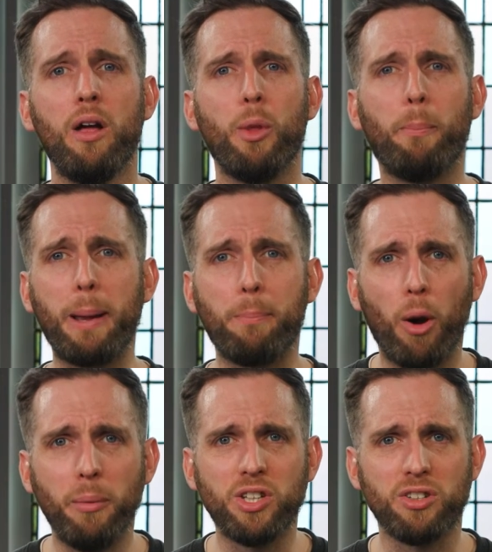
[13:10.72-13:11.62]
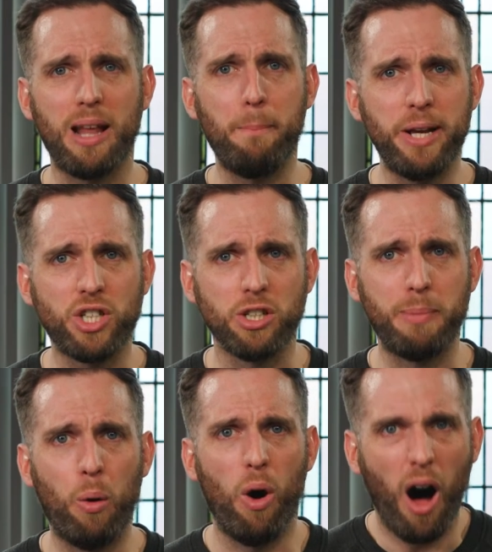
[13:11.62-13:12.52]
The big promises and ambitions
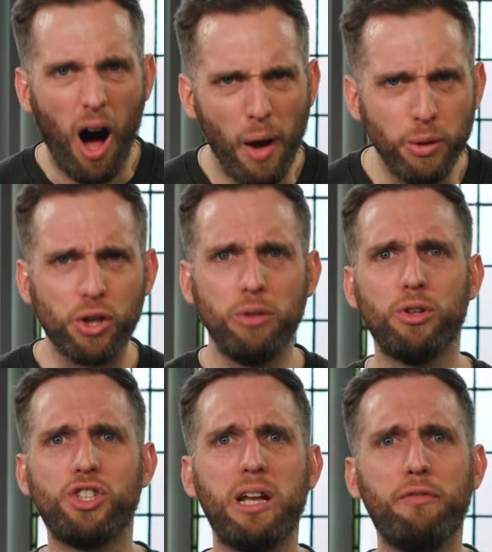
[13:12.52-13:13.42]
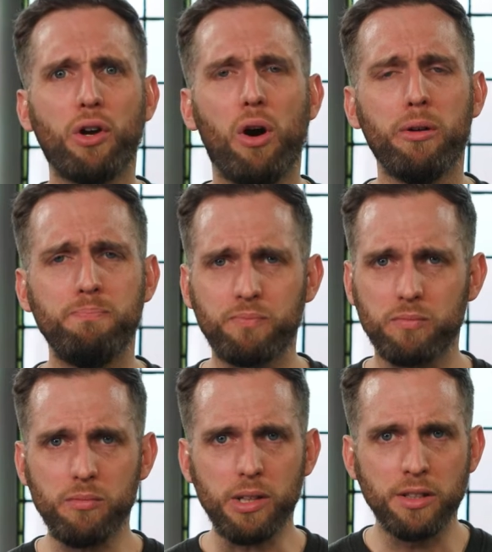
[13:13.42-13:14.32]
about what I was going to achieve for God
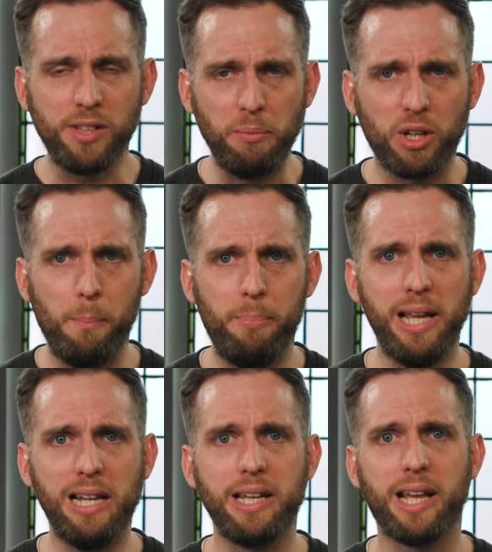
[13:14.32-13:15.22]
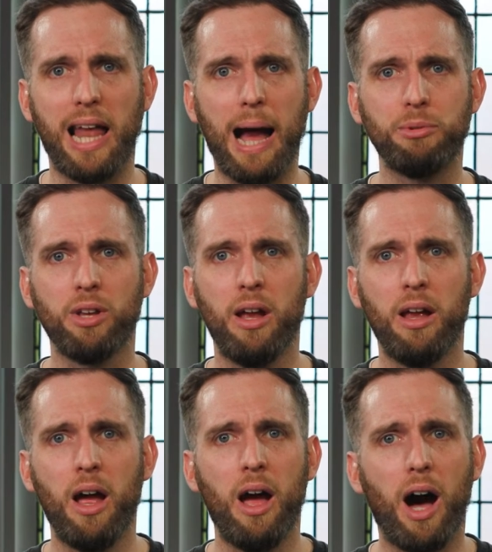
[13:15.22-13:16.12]
seemed to completely collapse.
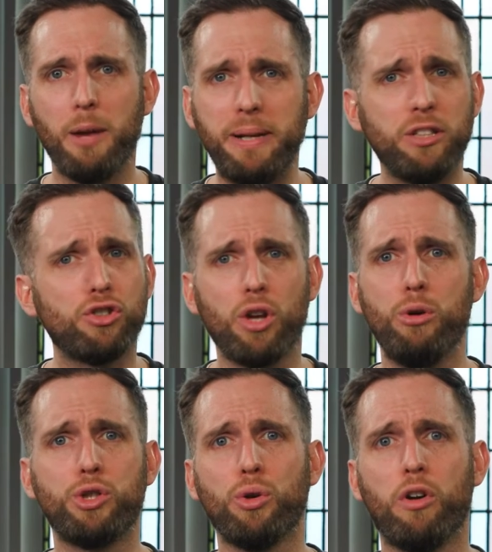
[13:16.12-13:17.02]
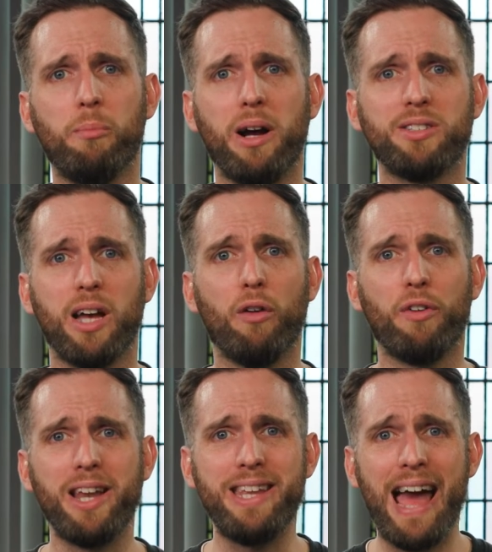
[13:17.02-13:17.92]
I'd been so sure of
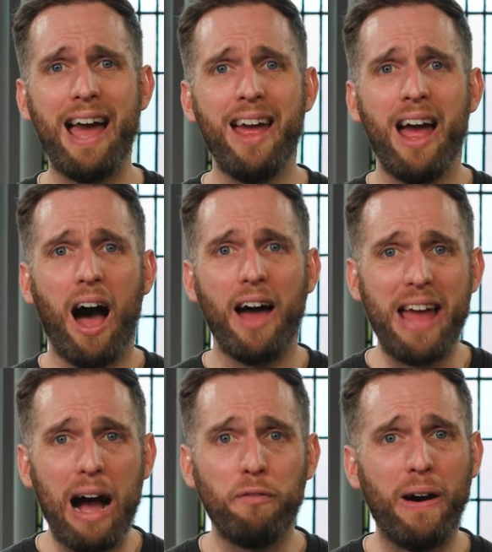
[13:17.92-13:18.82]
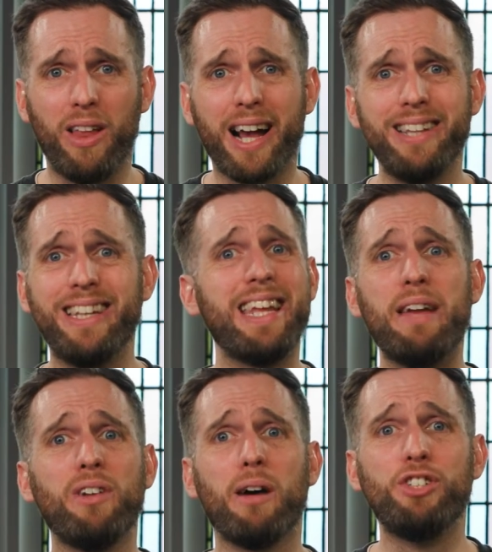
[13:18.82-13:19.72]
myself, and yet I now felt like I didn't
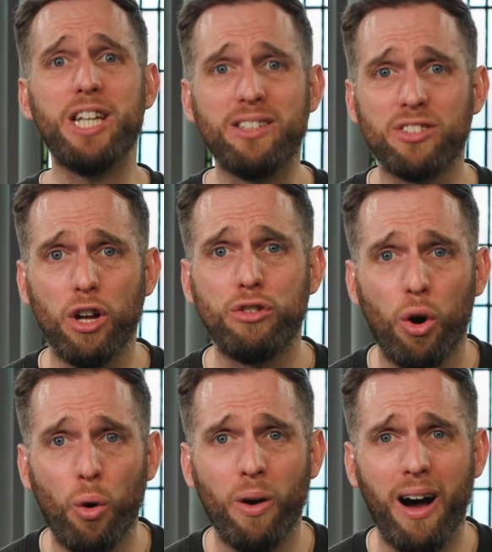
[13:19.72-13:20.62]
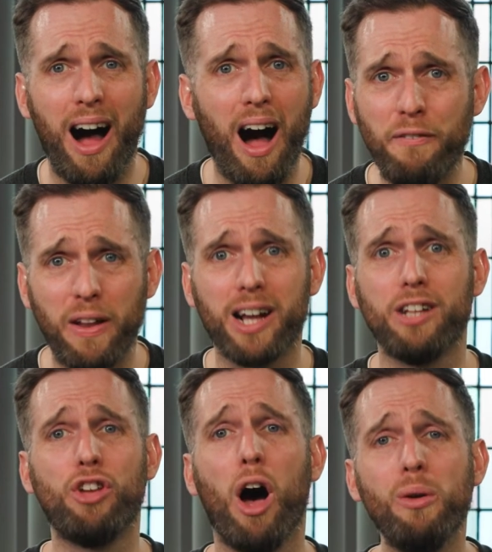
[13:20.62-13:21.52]
even love Jesus at all. I felt like
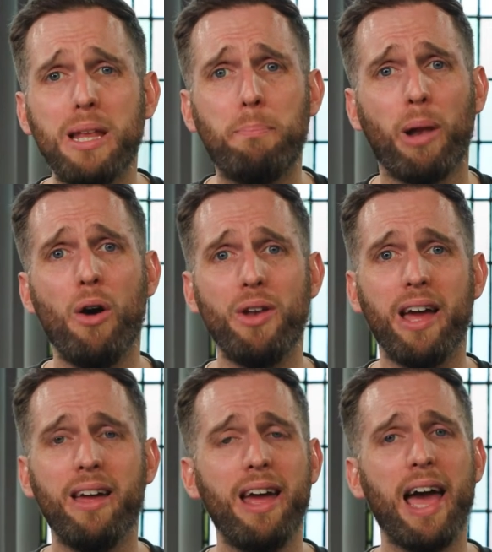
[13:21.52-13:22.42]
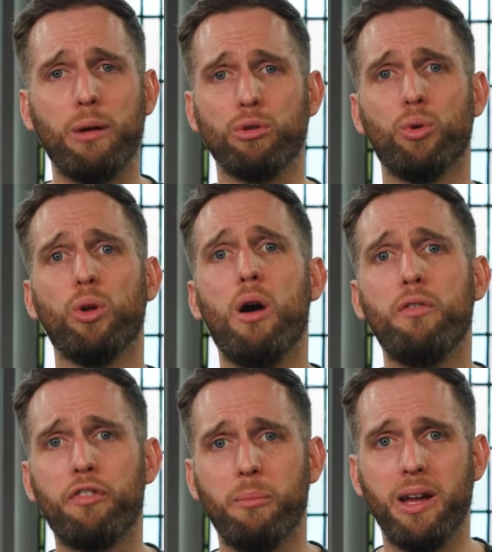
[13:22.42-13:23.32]
I'd totally blown it, and it was all
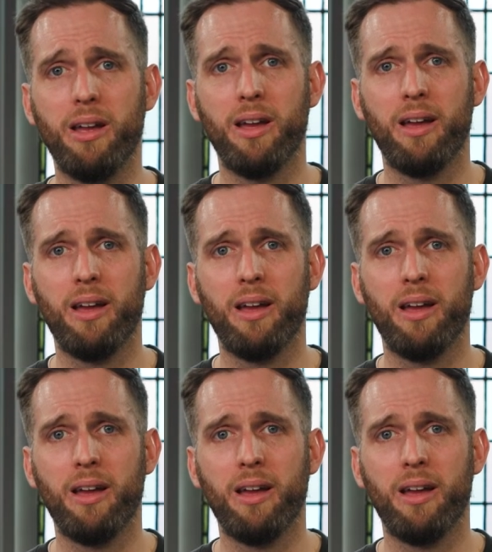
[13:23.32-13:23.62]
over for me.